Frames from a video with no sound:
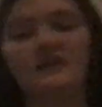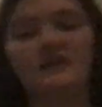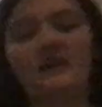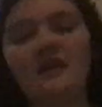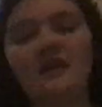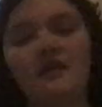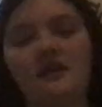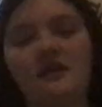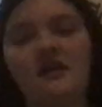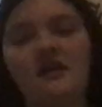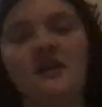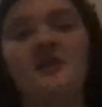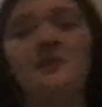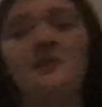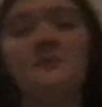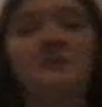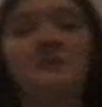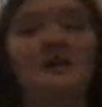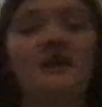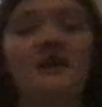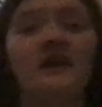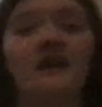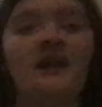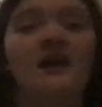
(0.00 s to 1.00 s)
Get up,
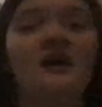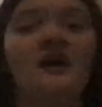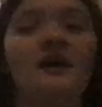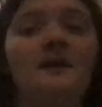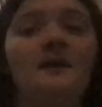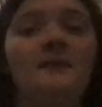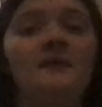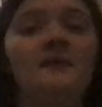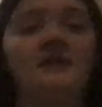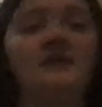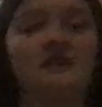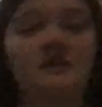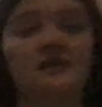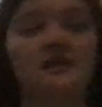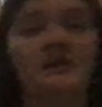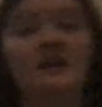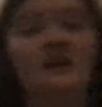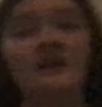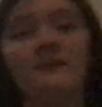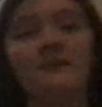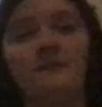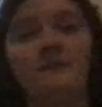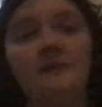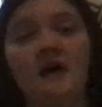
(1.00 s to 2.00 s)
get up, get
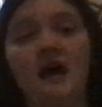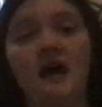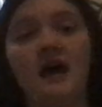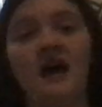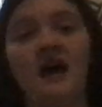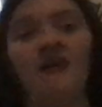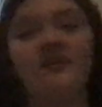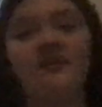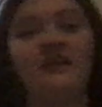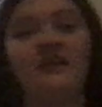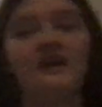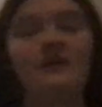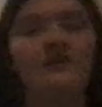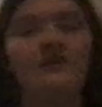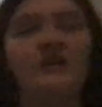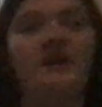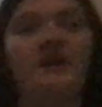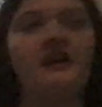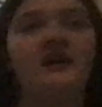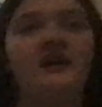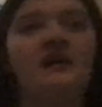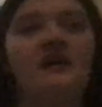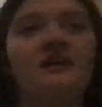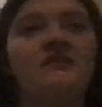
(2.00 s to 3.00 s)
up out of that
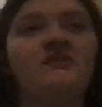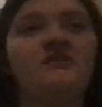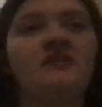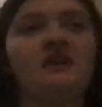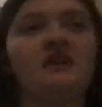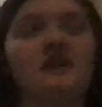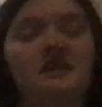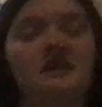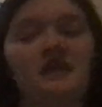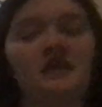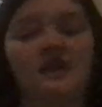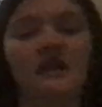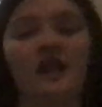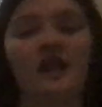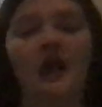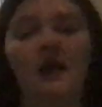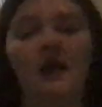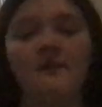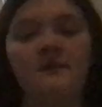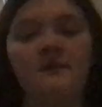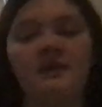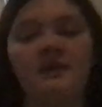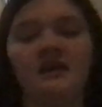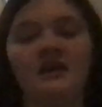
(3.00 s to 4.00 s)
grave. Get
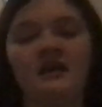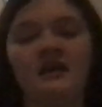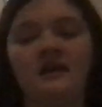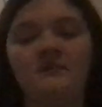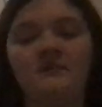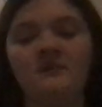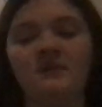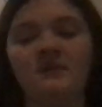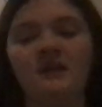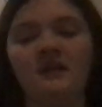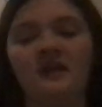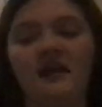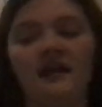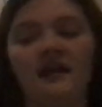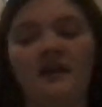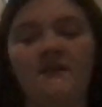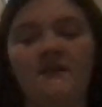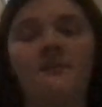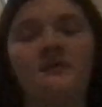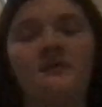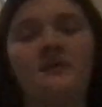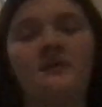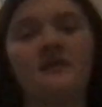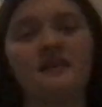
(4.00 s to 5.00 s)
up, get up, get up,
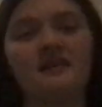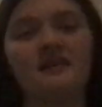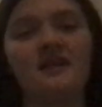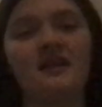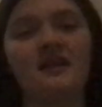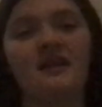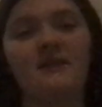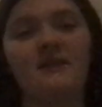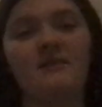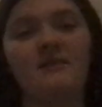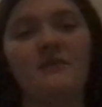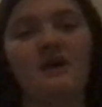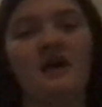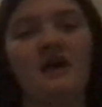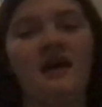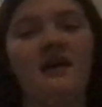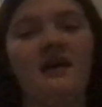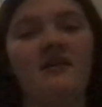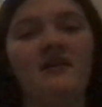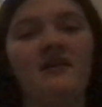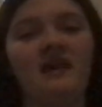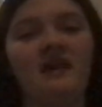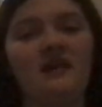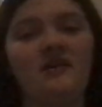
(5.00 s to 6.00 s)
get up out
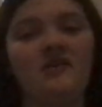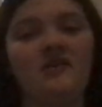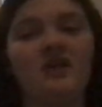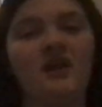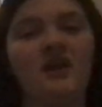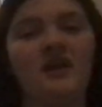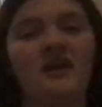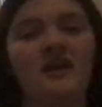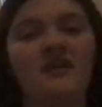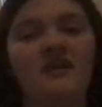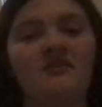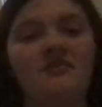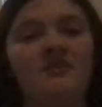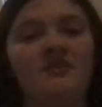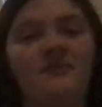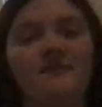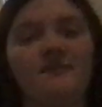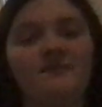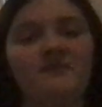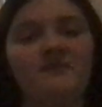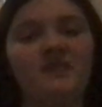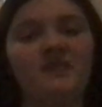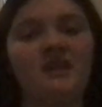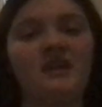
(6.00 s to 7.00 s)
of that grave.
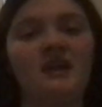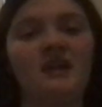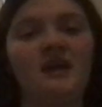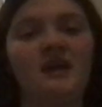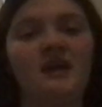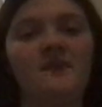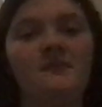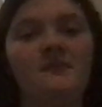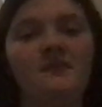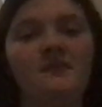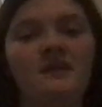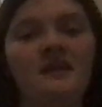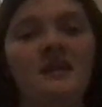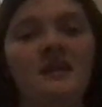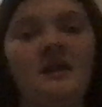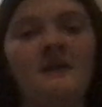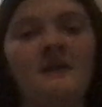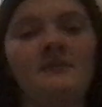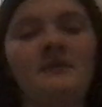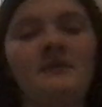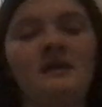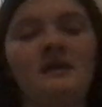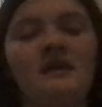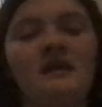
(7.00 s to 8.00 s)
Get up, get
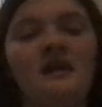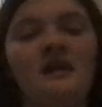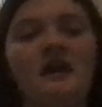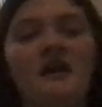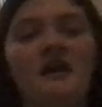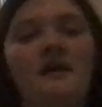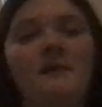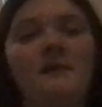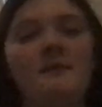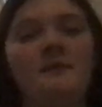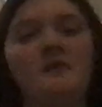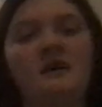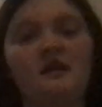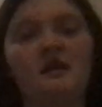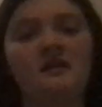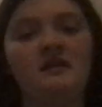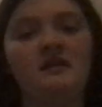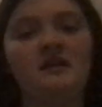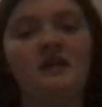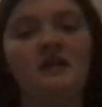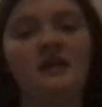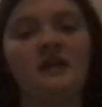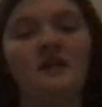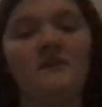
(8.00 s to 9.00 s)
up, get up.
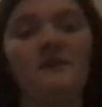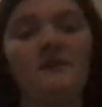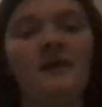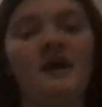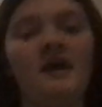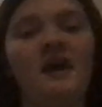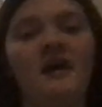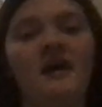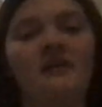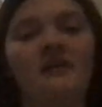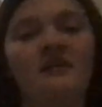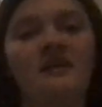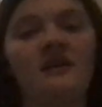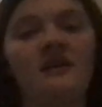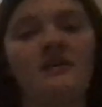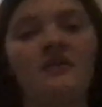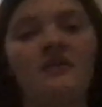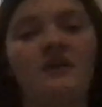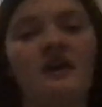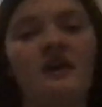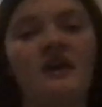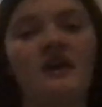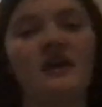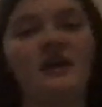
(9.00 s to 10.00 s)
Get up out of that
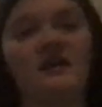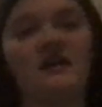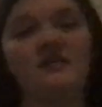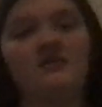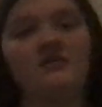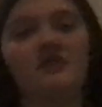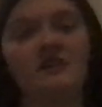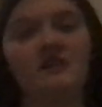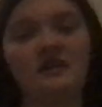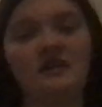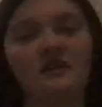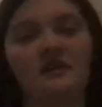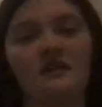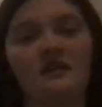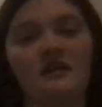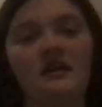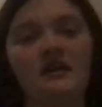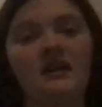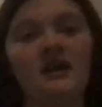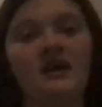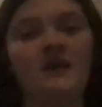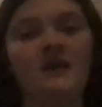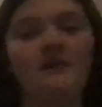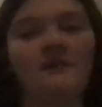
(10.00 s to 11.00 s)
grave. Get
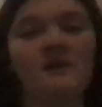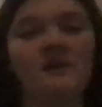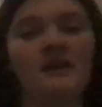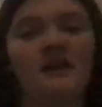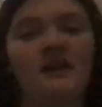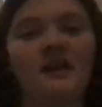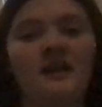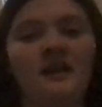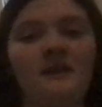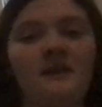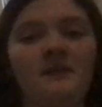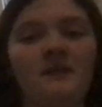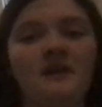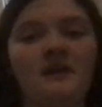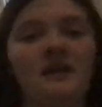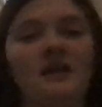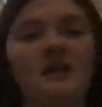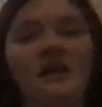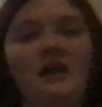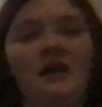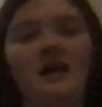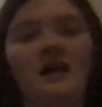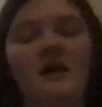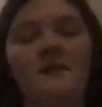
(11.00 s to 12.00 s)
up, get up, get
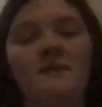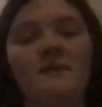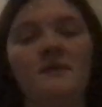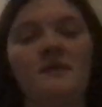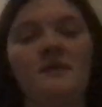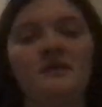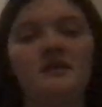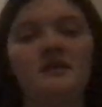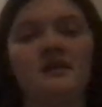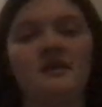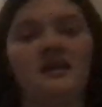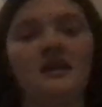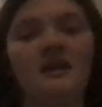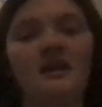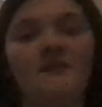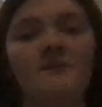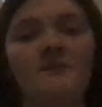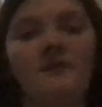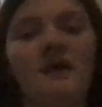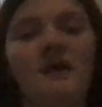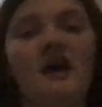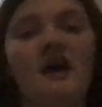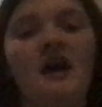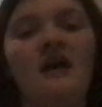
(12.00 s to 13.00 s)
up. Get up
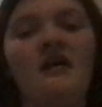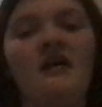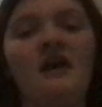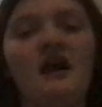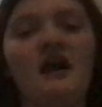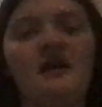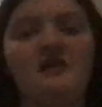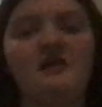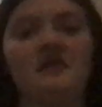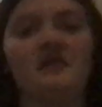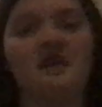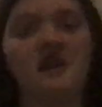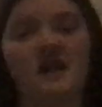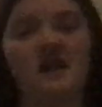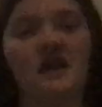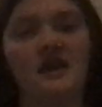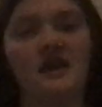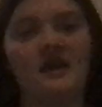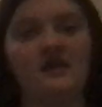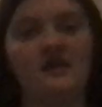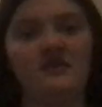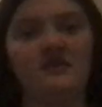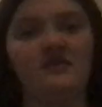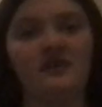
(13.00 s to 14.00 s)
out of that
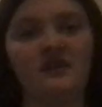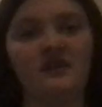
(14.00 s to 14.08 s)
grave.